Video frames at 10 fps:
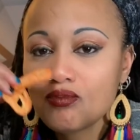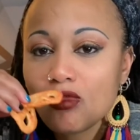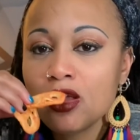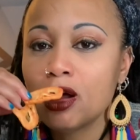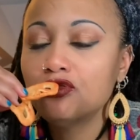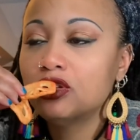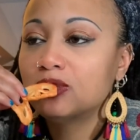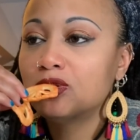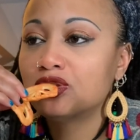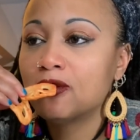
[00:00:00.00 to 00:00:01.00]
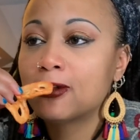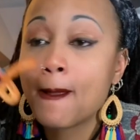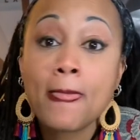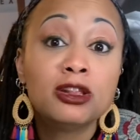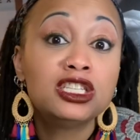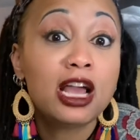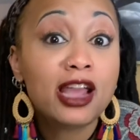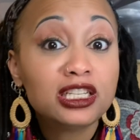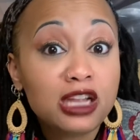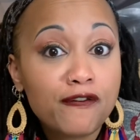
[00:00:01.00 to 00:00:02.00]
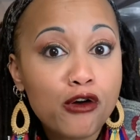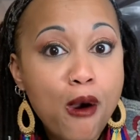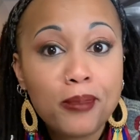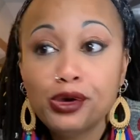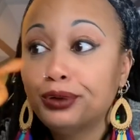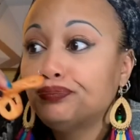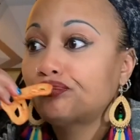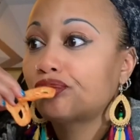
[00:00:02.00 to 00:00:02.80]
Yeah, I was feeling spiritual every day. Did y'all catch that full moon?